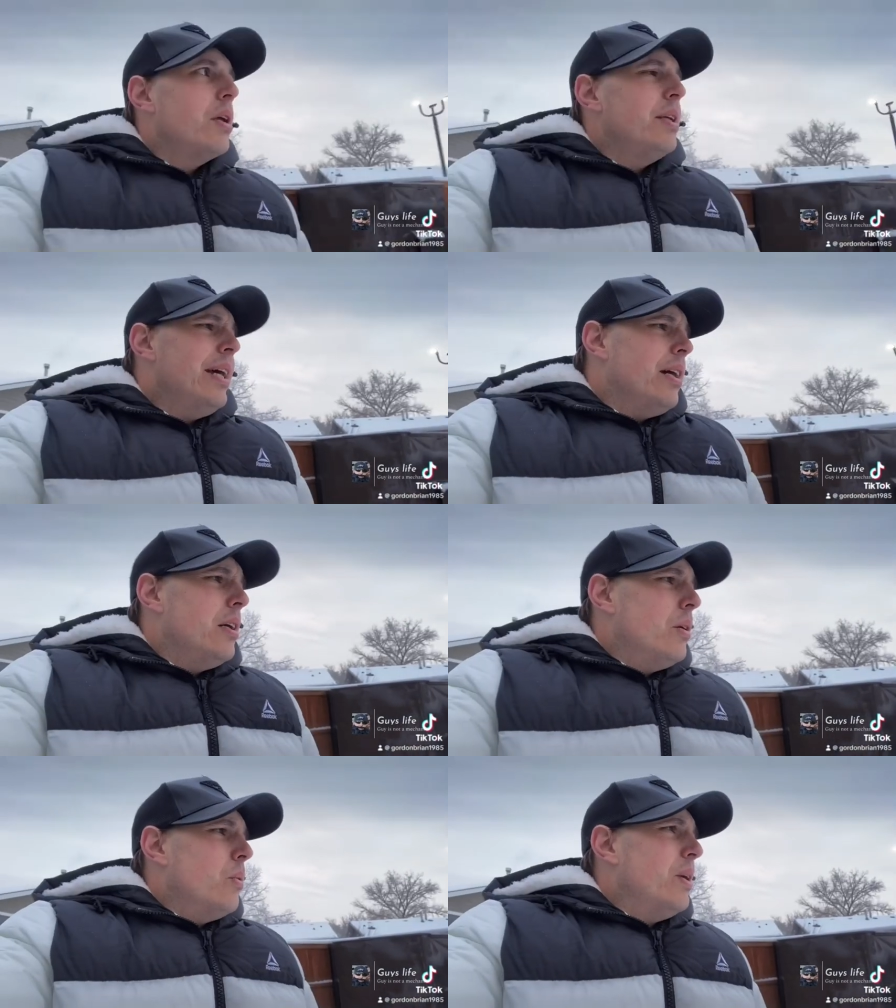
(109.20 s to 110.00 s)
Yeah.
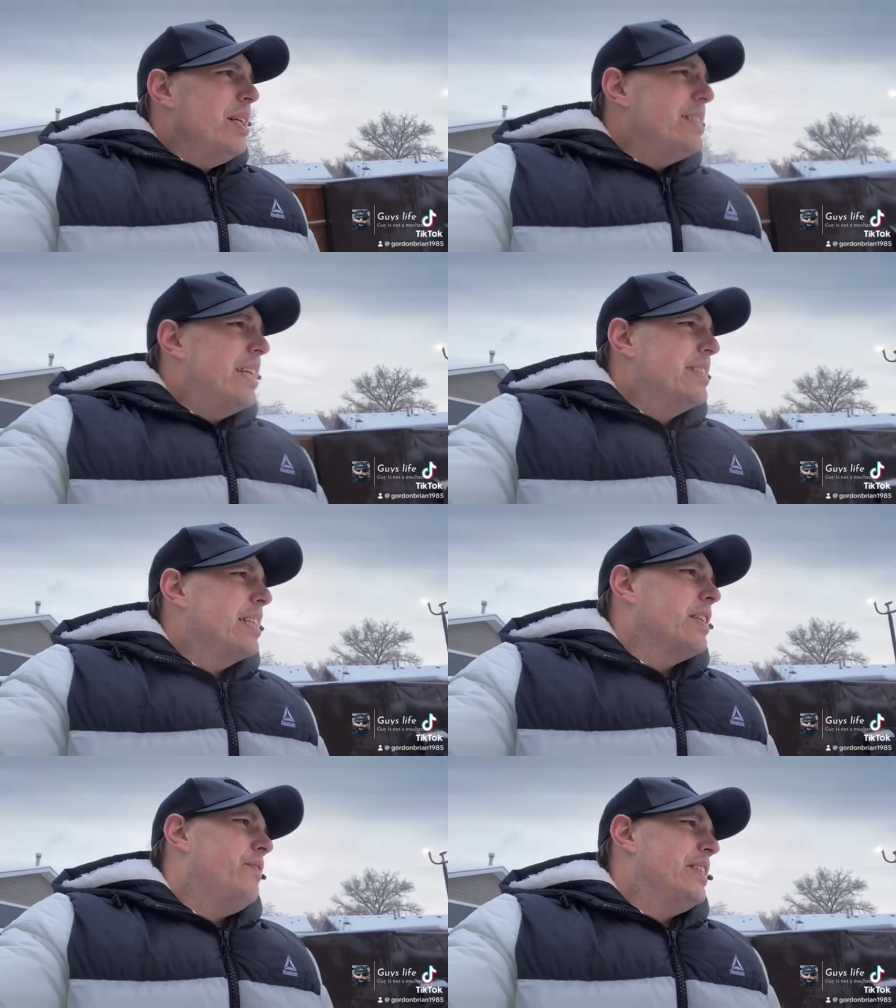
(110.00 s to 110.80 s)
Well, his kids
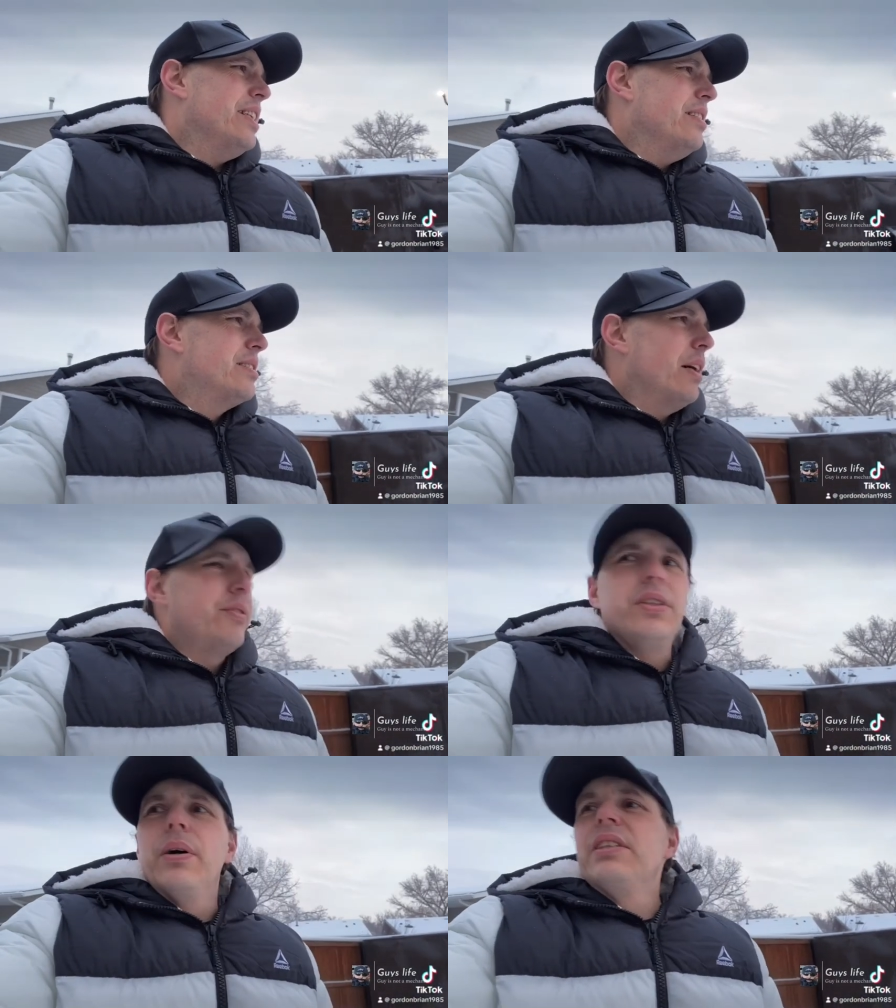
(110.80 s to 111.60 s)
get to visit and stuff
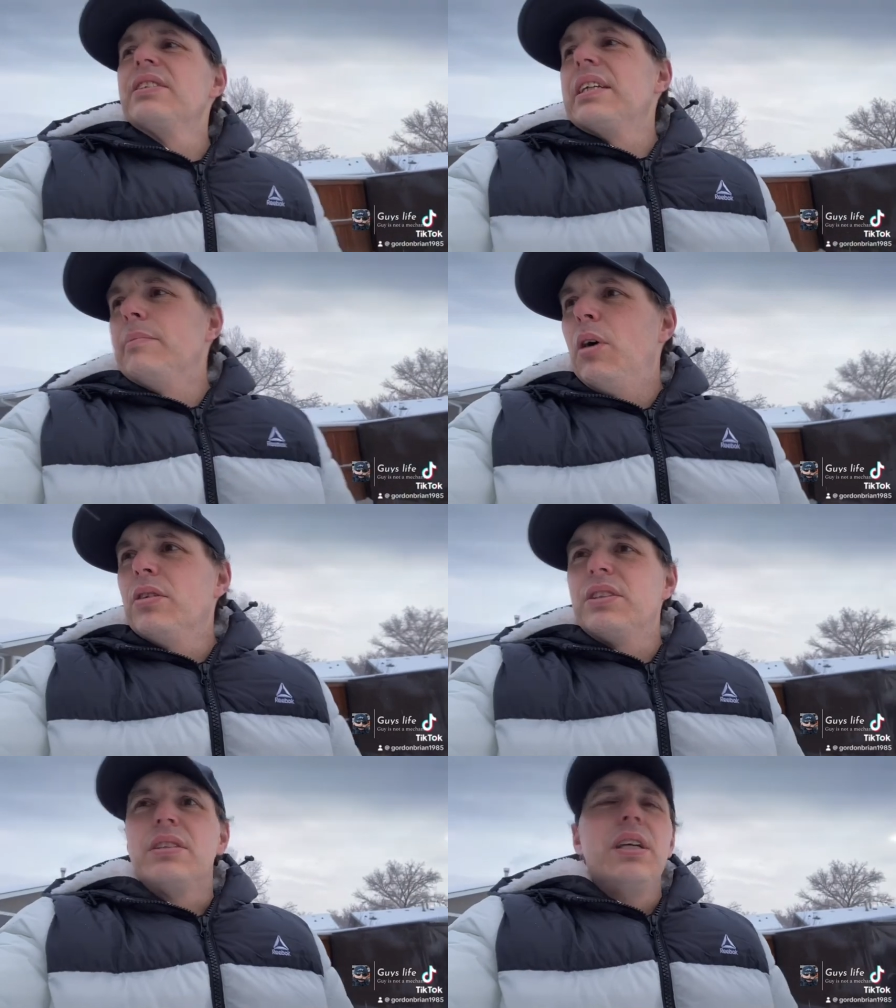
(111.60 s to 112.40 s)
too. I just let them all
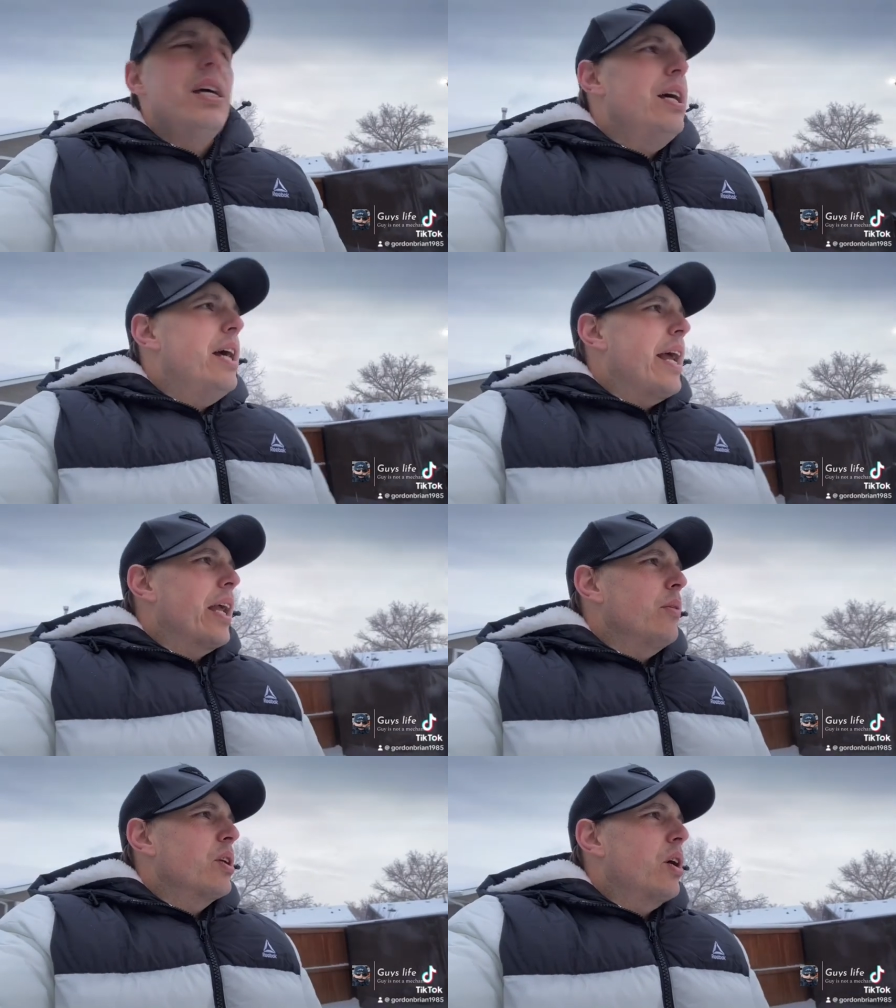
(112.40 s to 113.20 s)
just hang
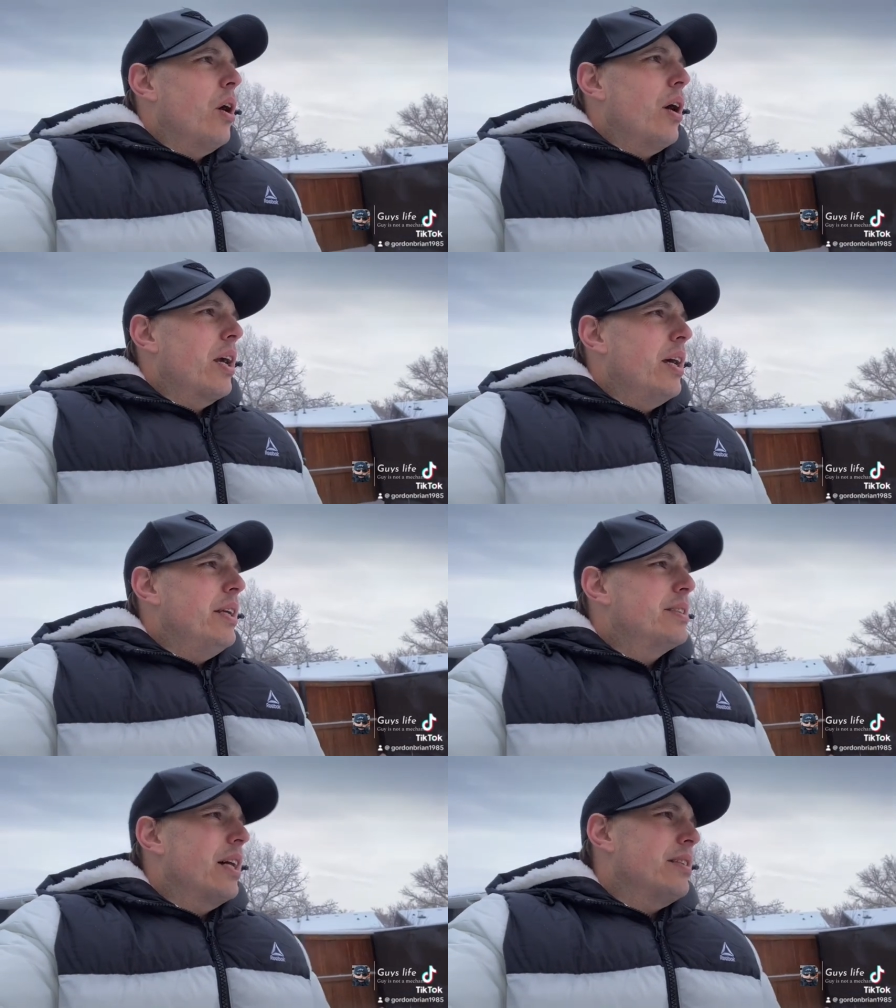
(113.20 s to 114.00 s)
out in the car. I got
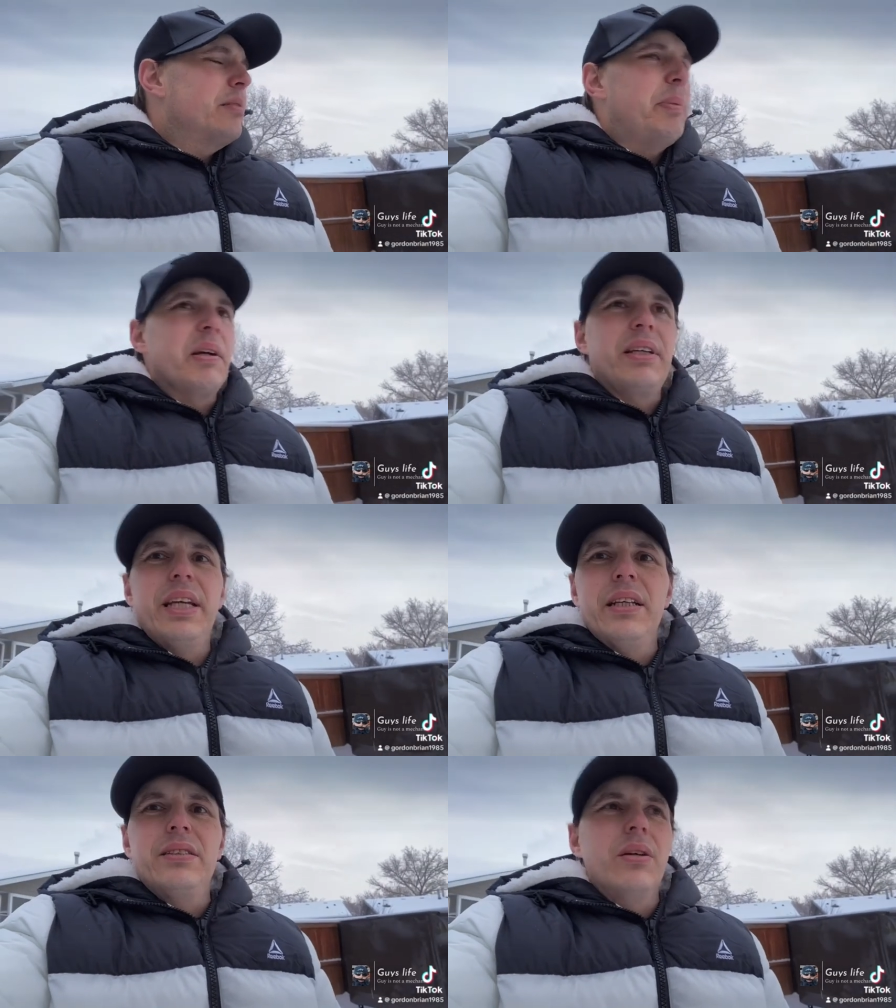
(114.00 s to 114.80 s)
he's got the spare
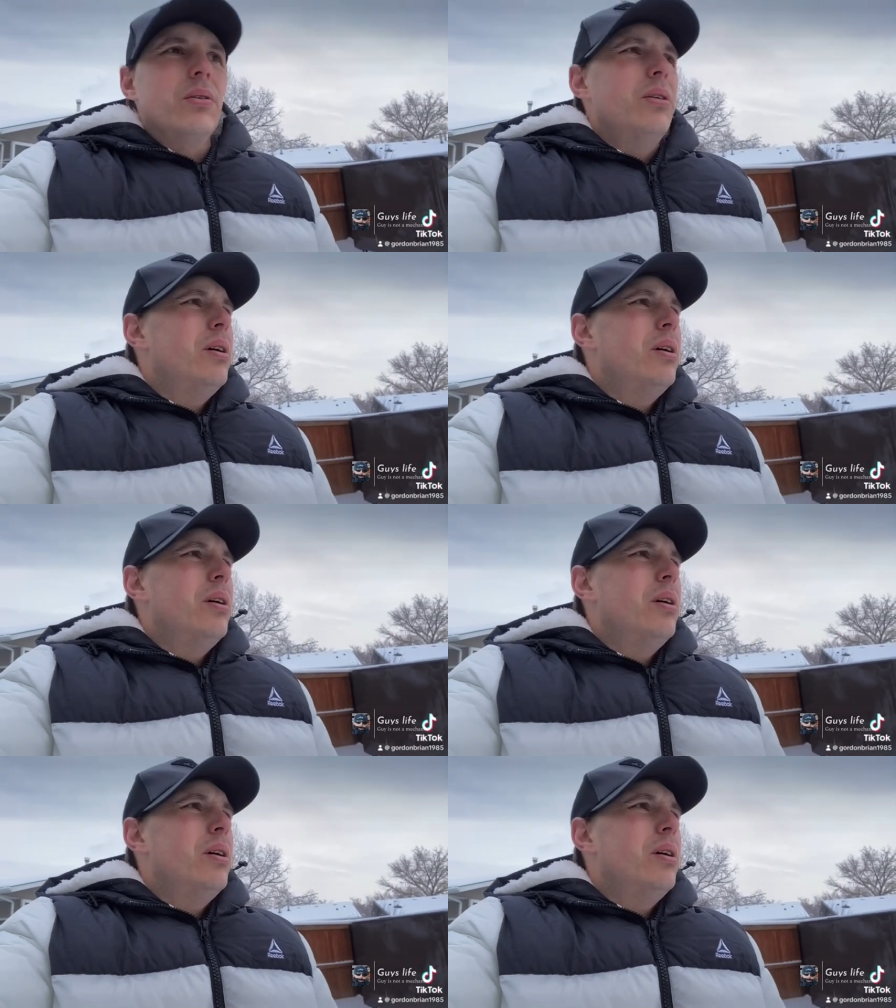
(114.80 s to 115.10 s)
key, so